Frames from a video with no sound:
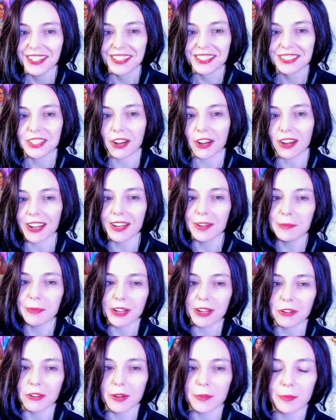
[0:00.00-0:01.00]
Sorry, my
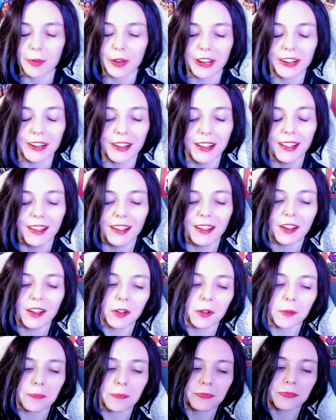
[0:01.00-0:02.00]
green brain.
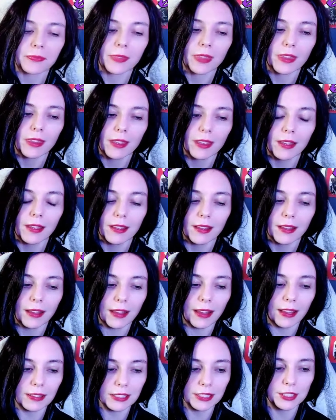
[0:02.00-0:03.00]
Um,
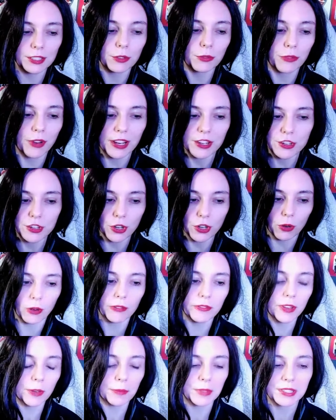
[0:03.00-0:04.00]
at least the ratio
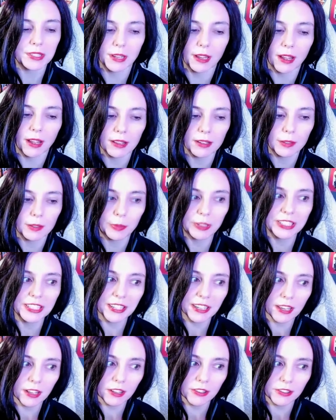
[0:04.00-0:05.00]
of them is not
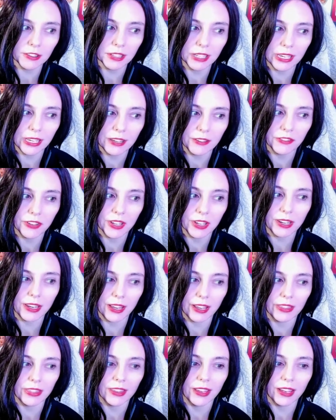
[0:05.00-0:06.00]
particularly even.
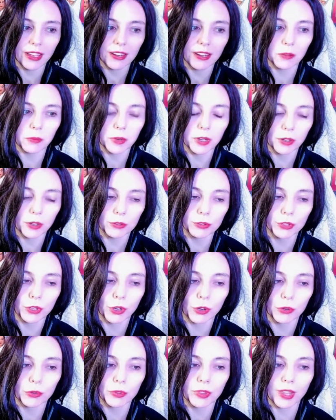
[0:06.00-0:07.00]
And then we all
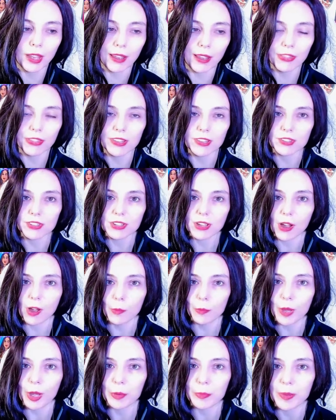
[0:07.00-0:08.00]
know that this
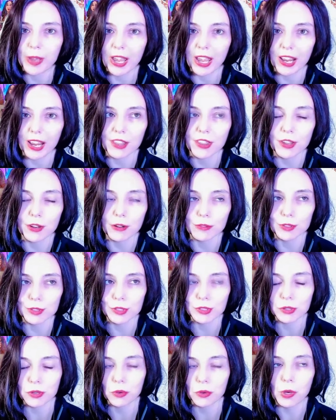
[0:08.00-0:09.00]
Kombat Pack, there
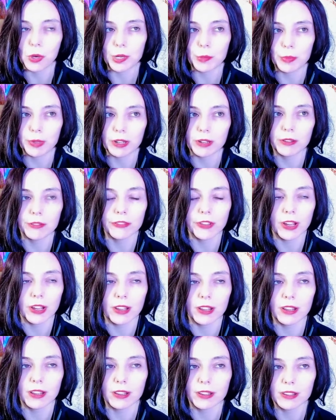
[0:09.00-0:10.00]
was quite a bit of
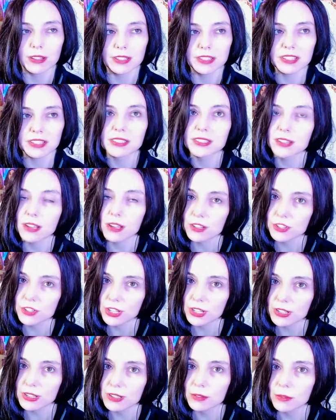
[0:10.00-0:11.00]
uh,
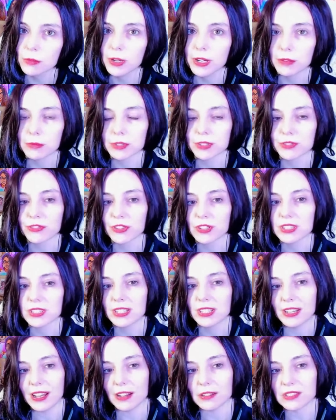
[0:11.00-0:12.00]
discussion when it was first
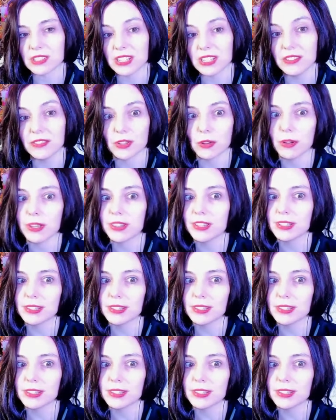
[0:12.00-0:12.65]
announced, even though I think the